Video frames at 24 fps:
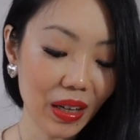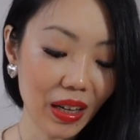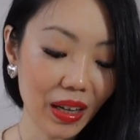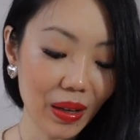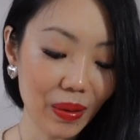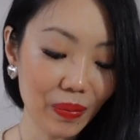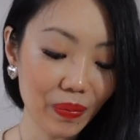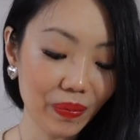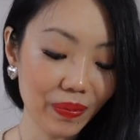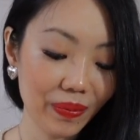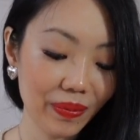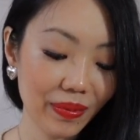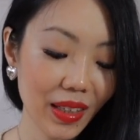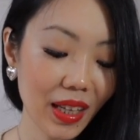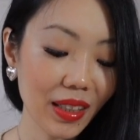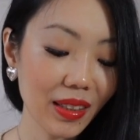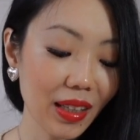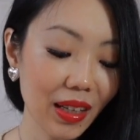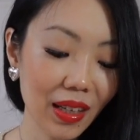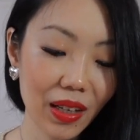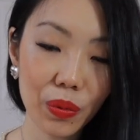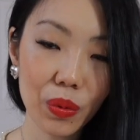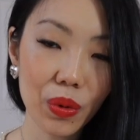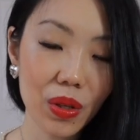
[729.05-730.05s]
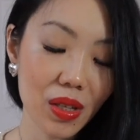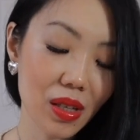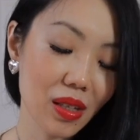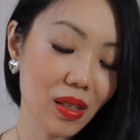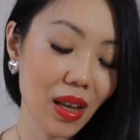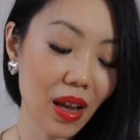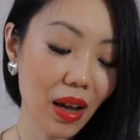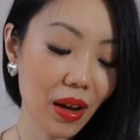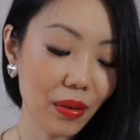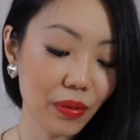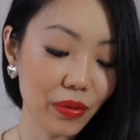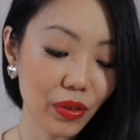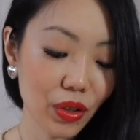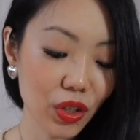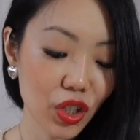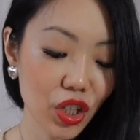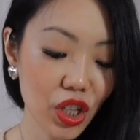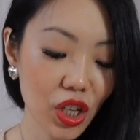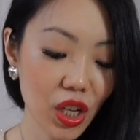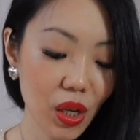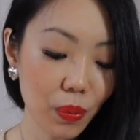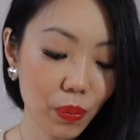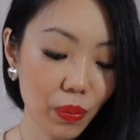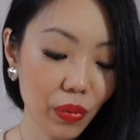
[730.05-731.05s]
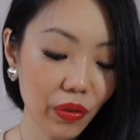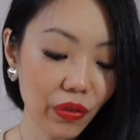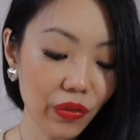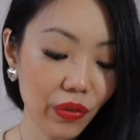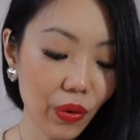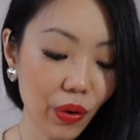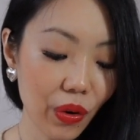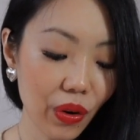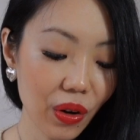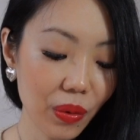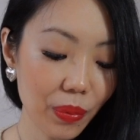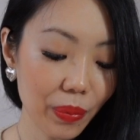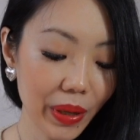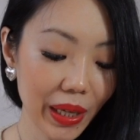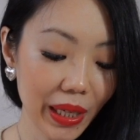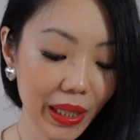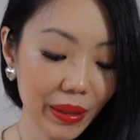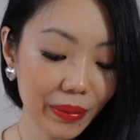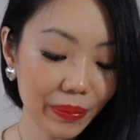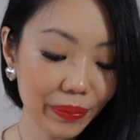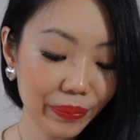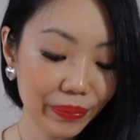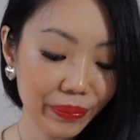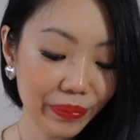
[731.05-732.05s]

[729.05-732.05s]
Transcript: Um, not that it was ever cheap before, but